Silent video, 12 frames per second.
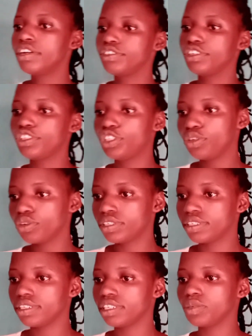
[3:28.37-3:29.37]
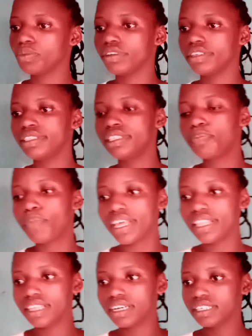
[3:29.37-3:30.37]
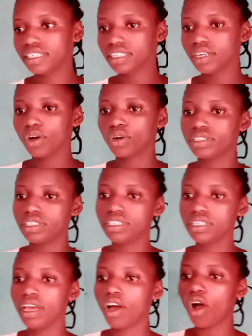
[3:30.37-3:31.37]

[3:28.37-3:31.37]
reduce this dependency on the